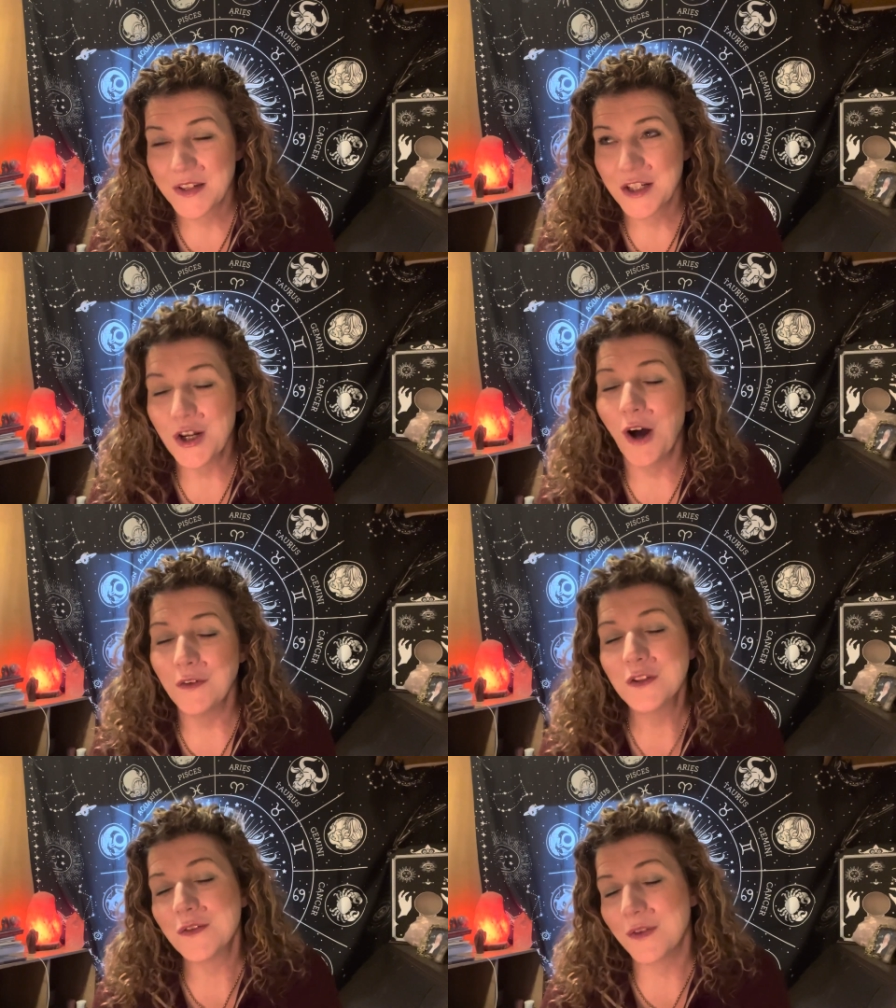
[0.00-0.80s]

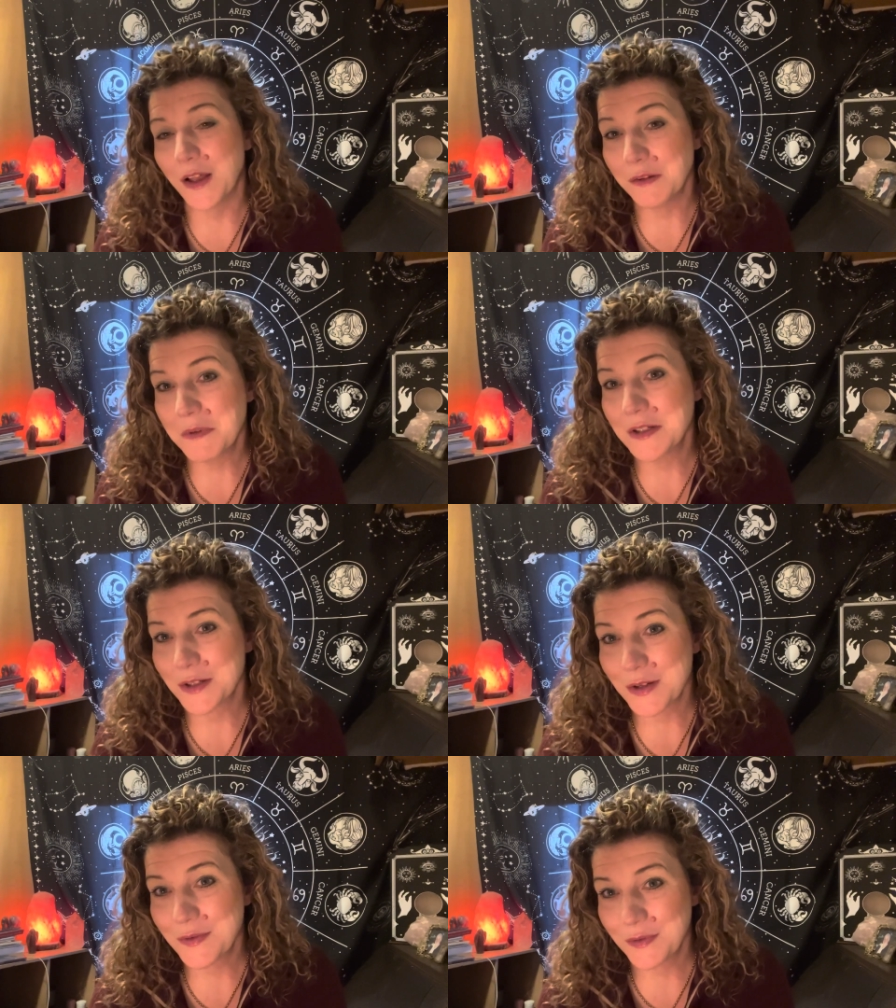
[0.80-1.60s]
tough
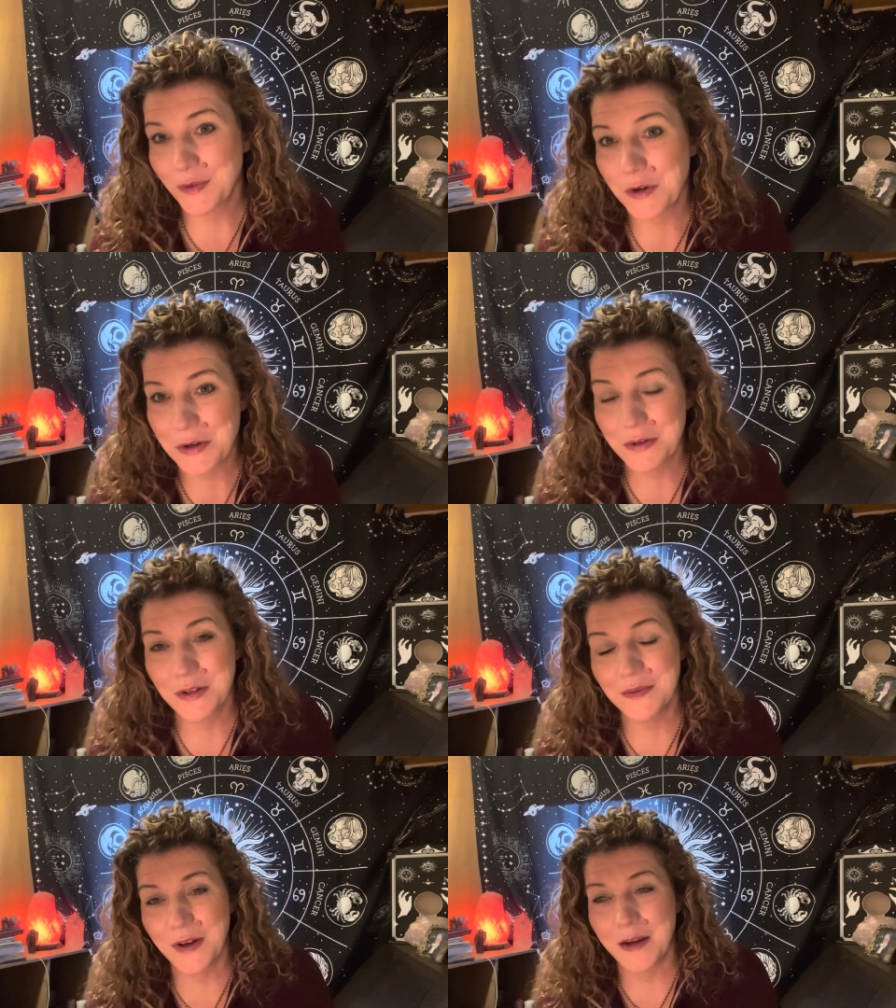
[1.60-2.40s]
development for the
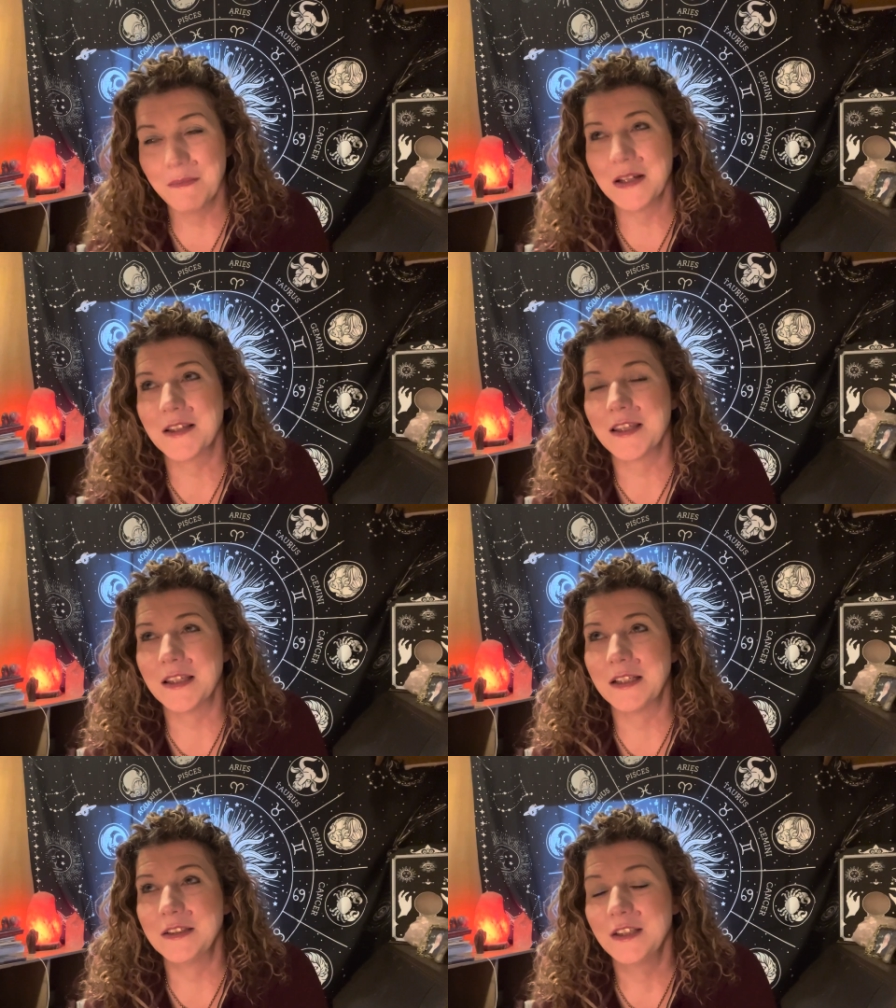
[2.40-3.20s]
divine
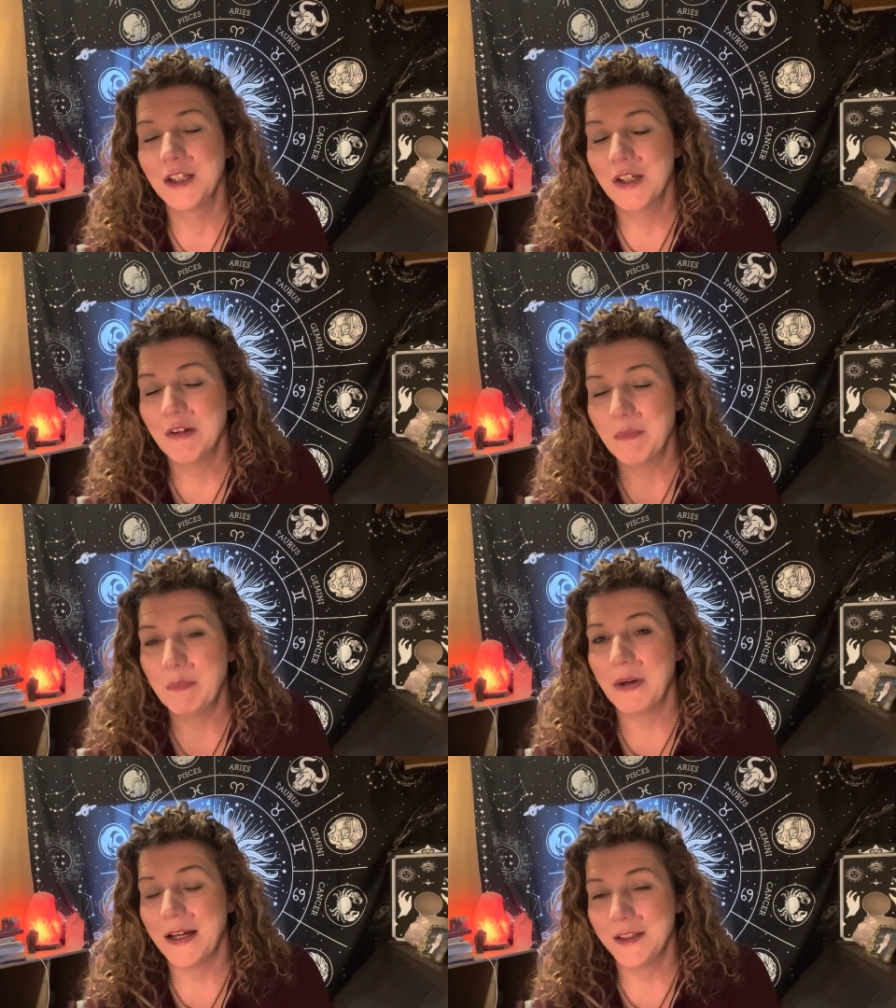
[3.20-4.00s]
masculine
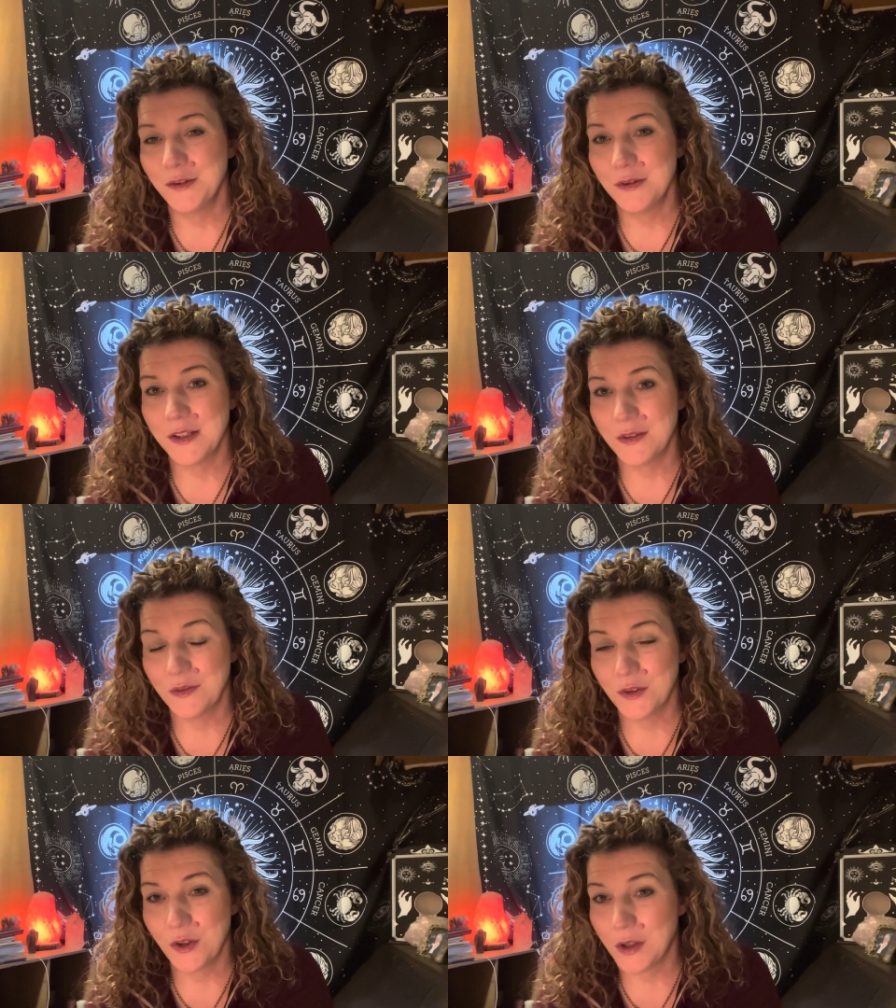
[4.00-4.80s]
but i know they
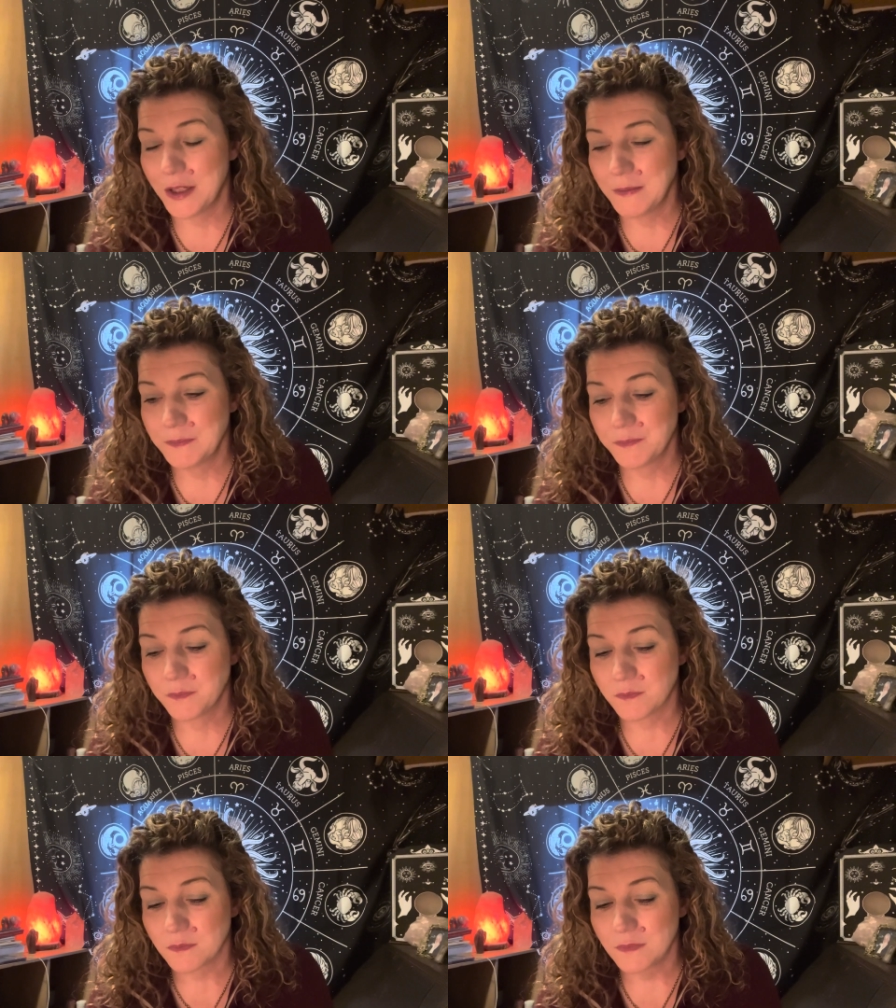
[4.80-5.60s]
got it
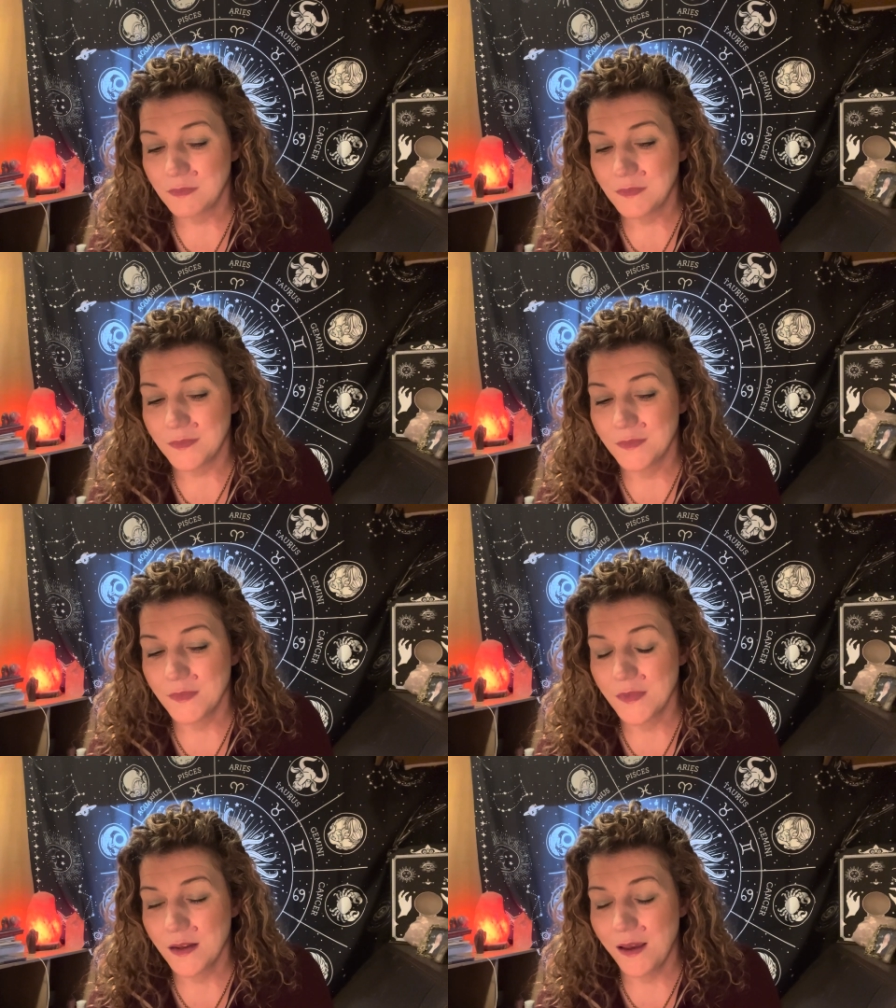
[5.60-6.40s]

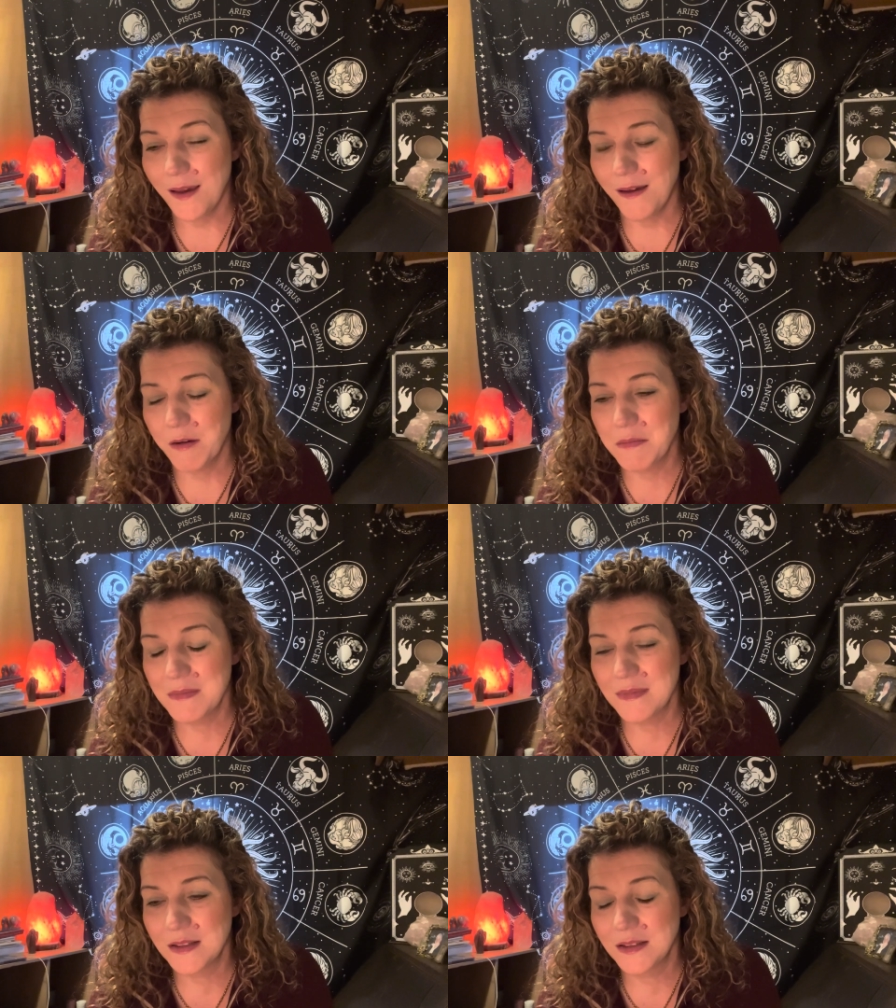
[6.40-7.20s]

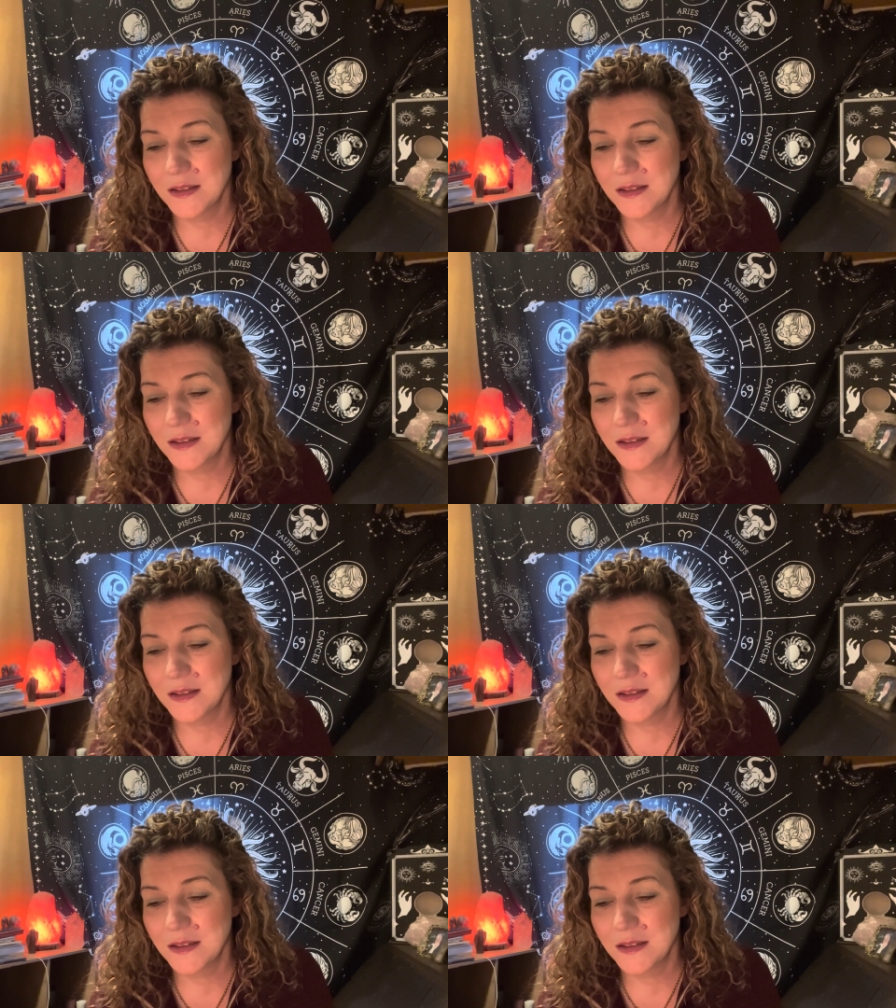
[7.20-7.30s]
um